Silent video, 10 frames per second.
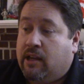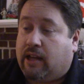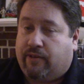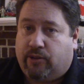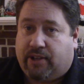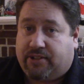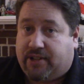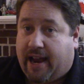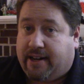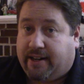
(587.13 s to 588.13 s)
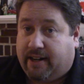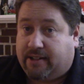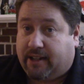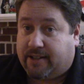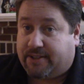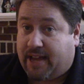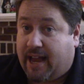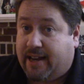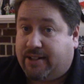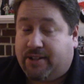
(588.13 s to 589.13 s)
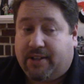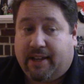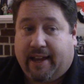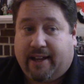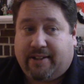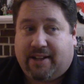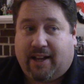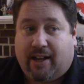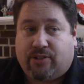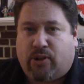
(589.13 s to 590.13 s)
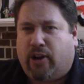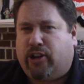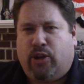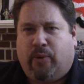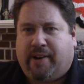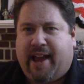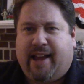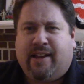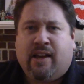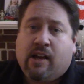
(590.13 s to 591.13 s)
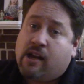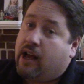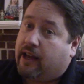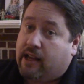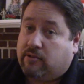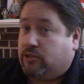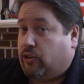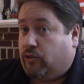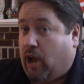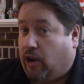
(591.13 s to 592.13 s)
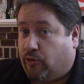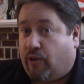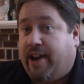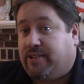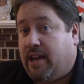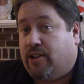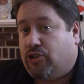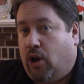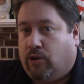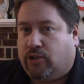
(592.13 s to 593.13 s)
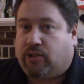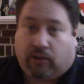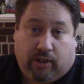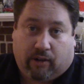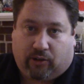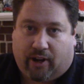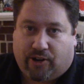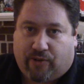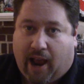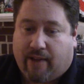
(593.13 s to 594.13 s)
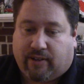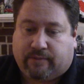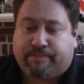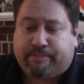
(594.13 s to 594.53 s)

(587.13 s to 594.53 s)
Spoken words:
Got a few things signed I needed to get signed, and saw her Q&A. Again, it was a great day of shows, just a lot of driving.